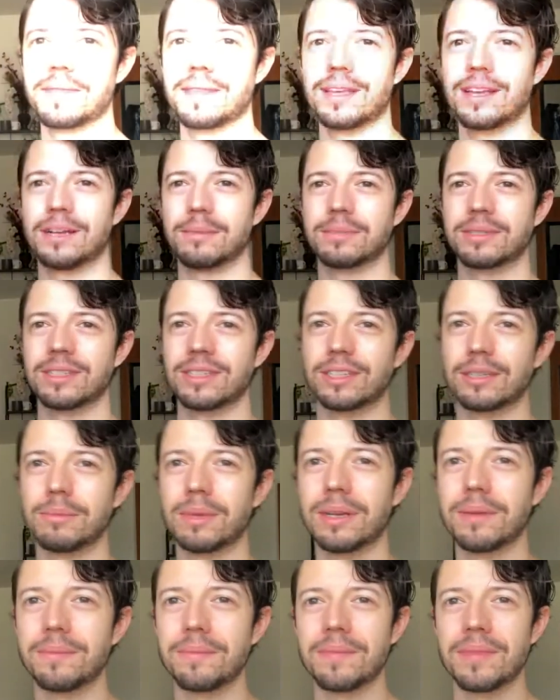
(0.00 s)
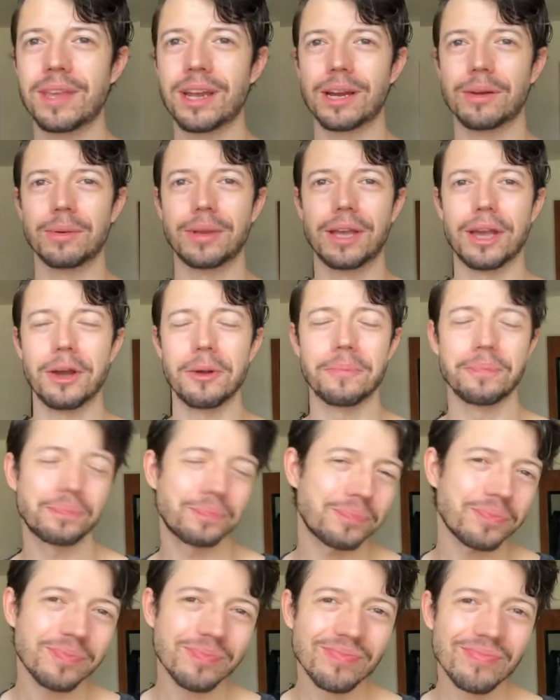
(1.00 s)
helps a little bit. There we go.
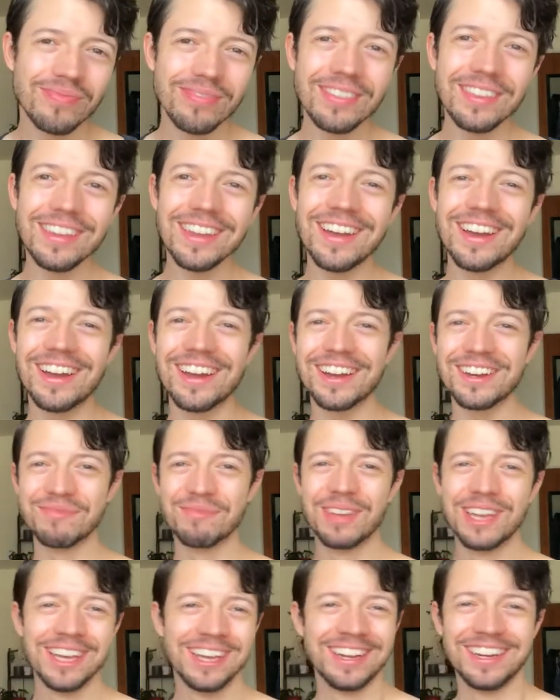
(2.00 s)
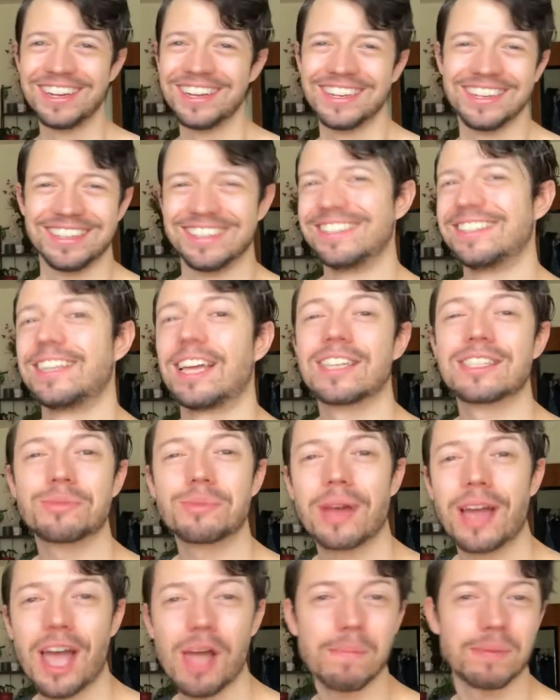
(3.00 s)
That's
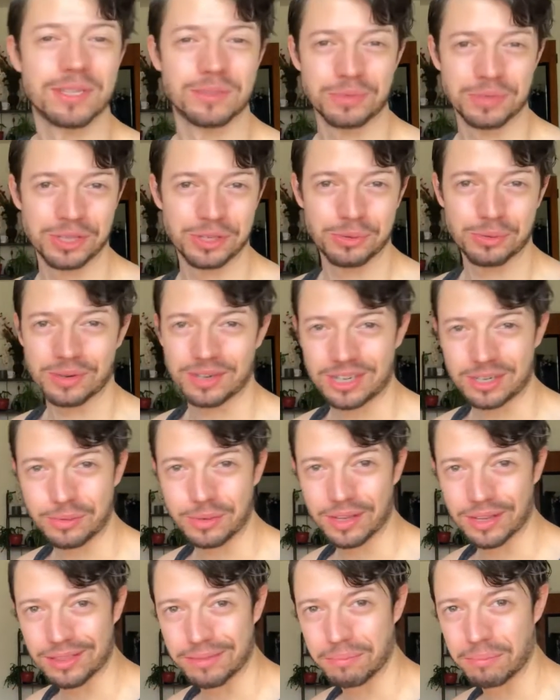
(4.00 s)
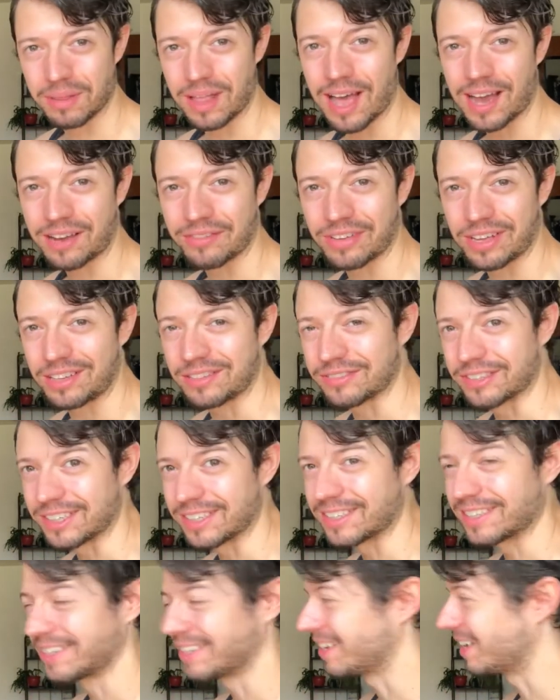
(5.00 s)
what happens when you work with black
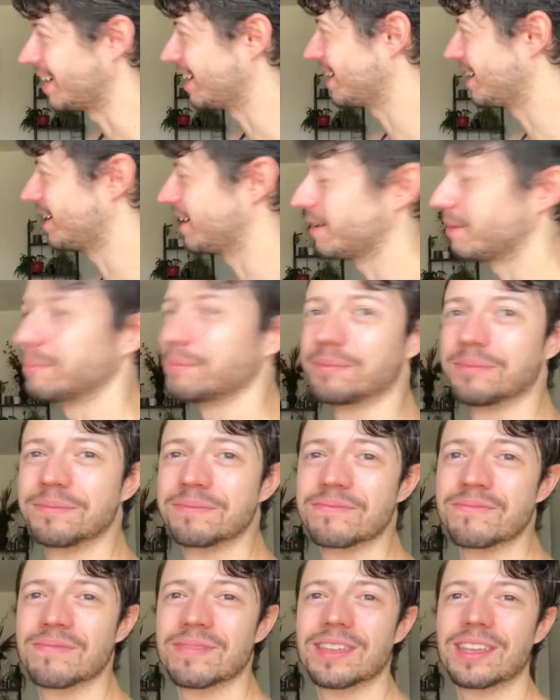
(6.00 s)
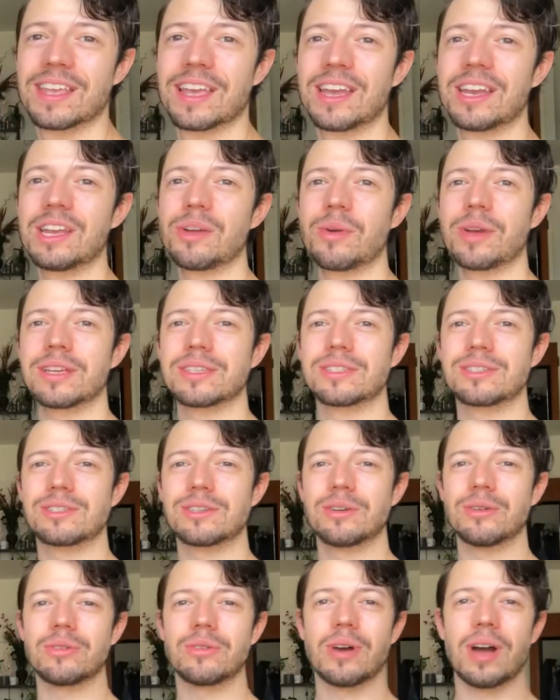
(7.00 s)
velvet. Anyways,
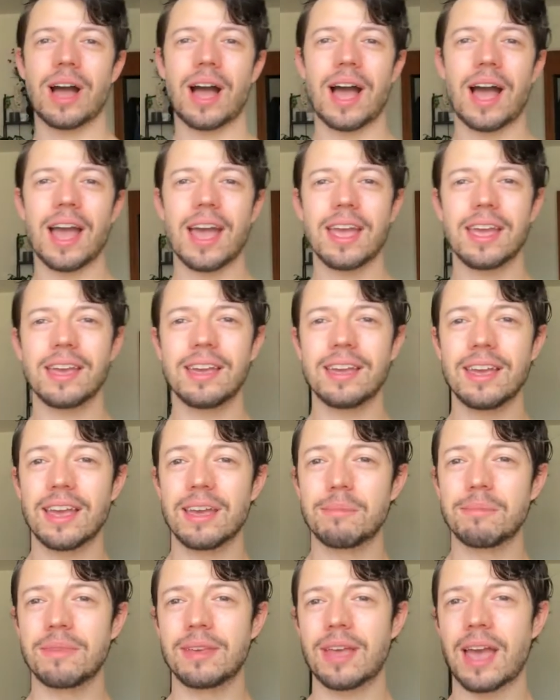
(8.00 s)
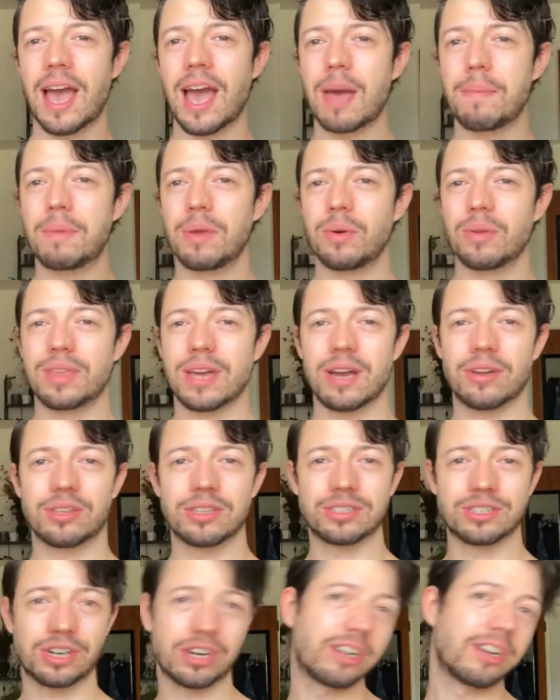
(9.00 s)
so I am happy with how
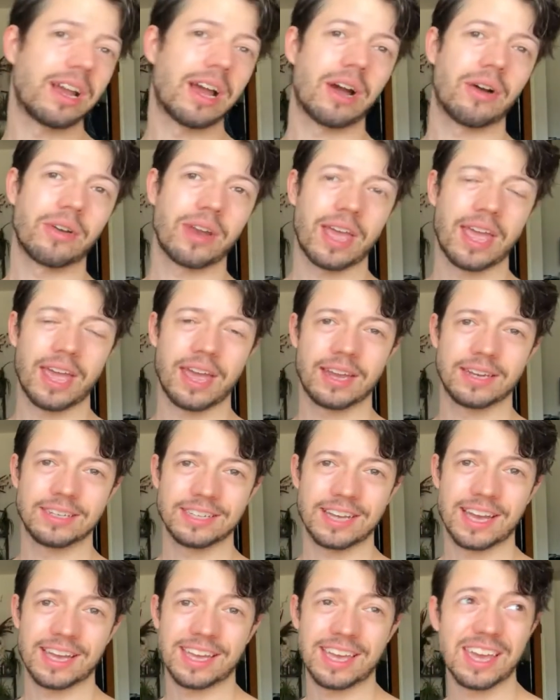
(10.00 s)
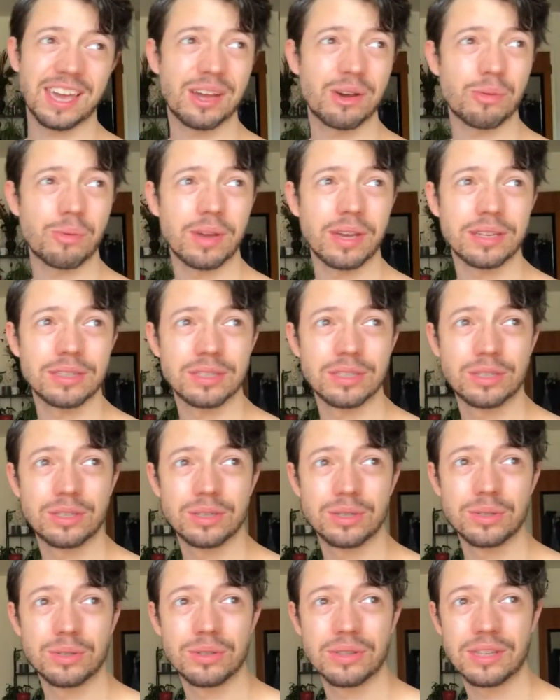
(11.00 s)
this turned out, and I can't wait to
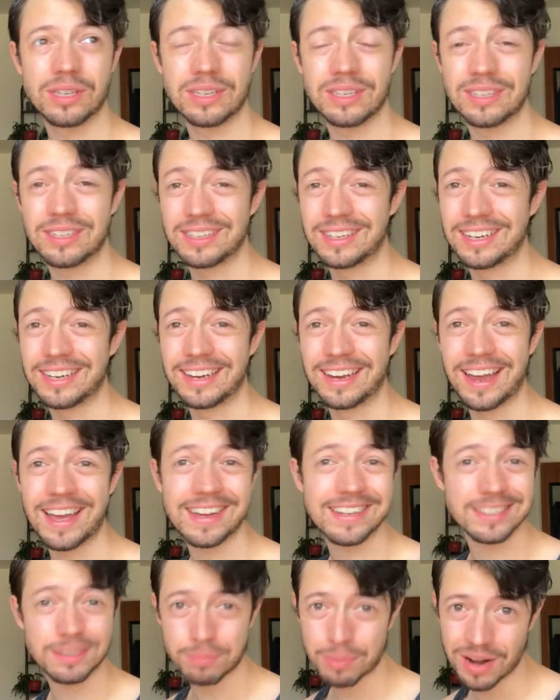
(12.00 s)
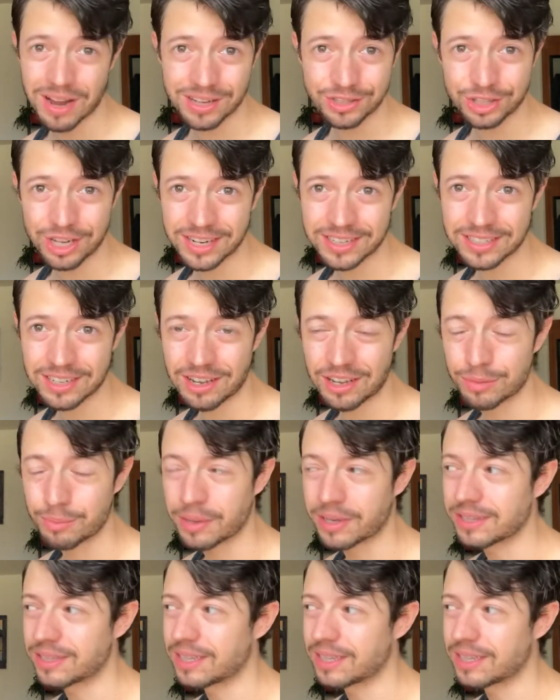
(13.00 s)
do the next project on my